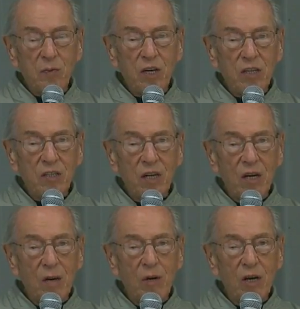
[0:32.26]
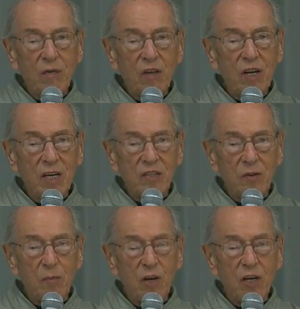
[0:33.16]
books about the Holocaust and
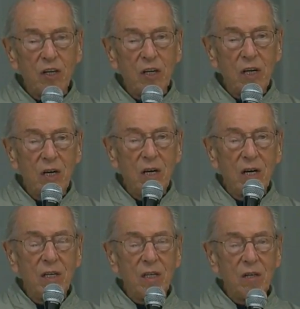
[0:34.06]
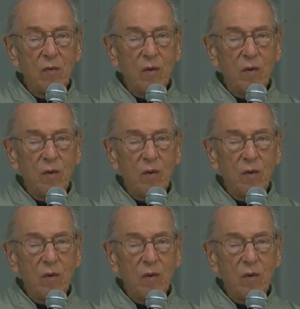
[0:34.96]
visiting memorials.